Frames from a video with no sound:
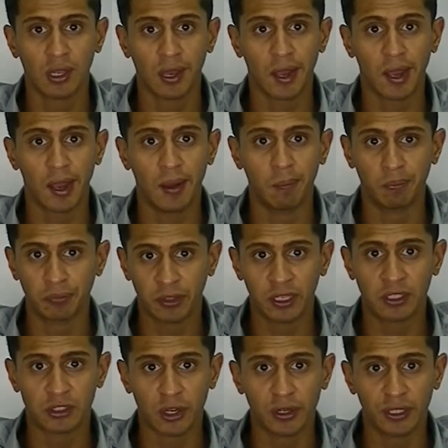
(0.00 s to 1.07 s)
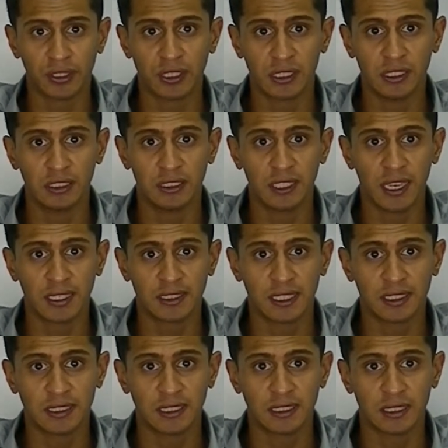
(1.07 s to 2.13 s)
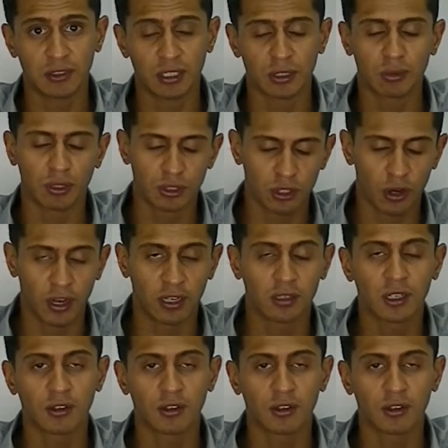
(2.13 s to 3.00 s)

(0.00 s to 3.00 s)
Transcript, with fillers: Um, it's only the EC880 series, well sorry,